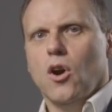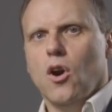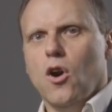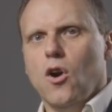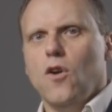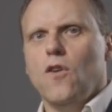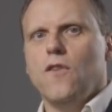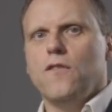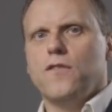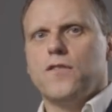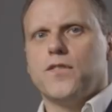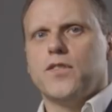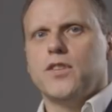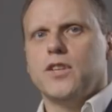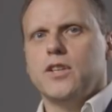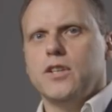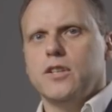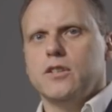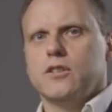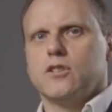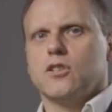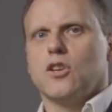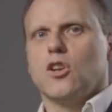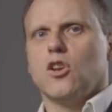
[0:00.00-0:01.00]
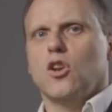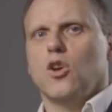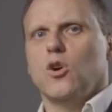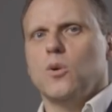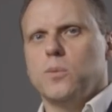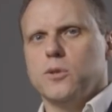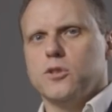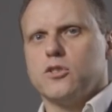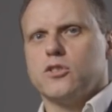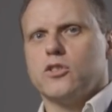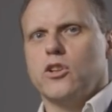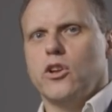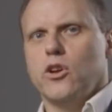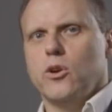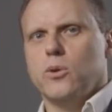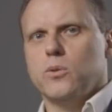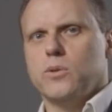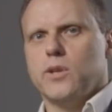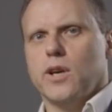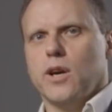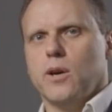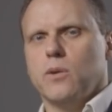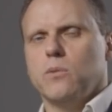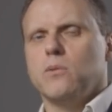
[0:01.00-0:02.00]
of this global
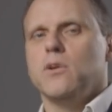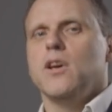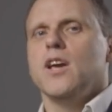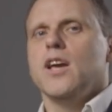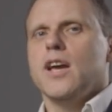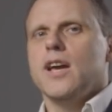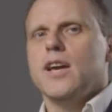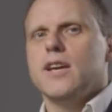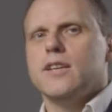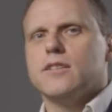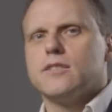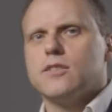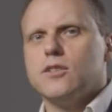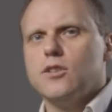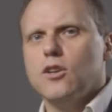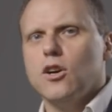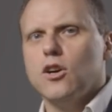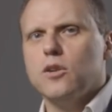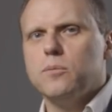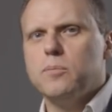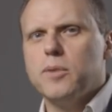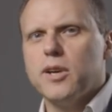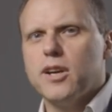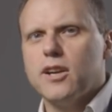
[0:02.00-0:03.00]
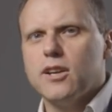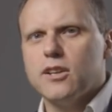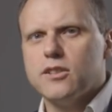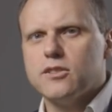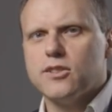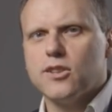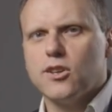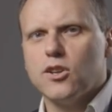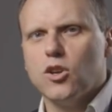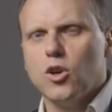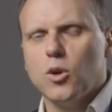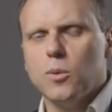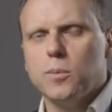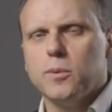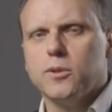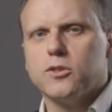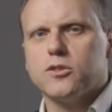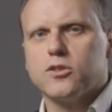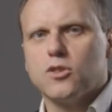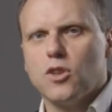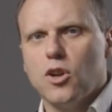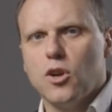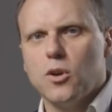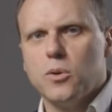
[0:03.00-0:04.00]
slowdown is not because the global
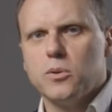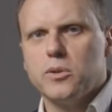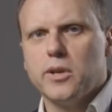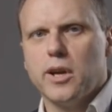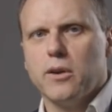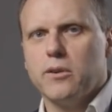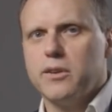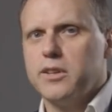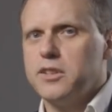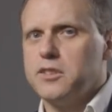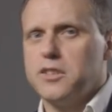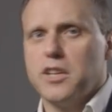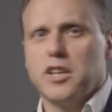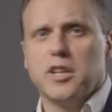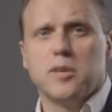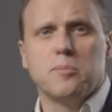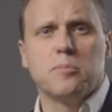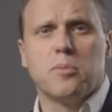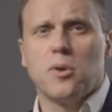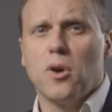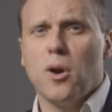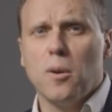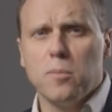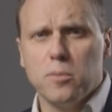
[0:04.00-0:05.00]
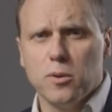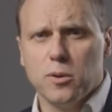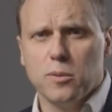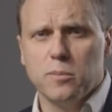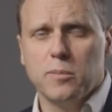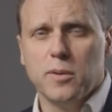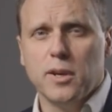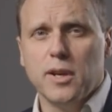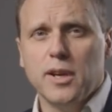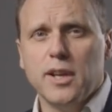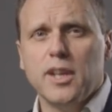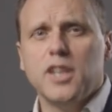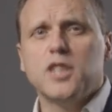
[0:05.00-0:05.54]
slowdown is any problem,